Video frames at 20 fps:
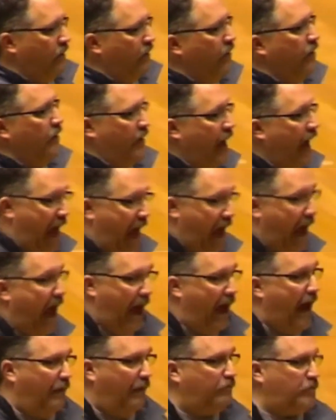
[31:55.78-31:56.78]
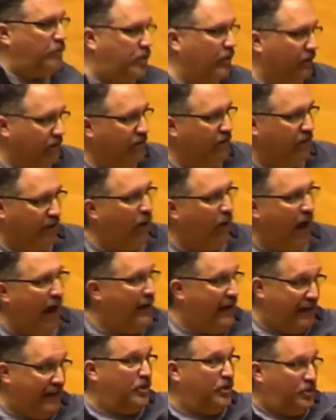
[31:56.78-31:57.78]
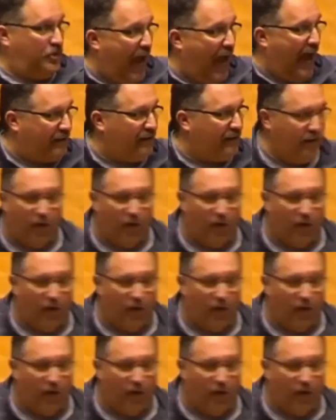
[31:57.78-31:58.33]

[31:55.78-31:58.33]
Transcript: Absolutely right. That's exactly what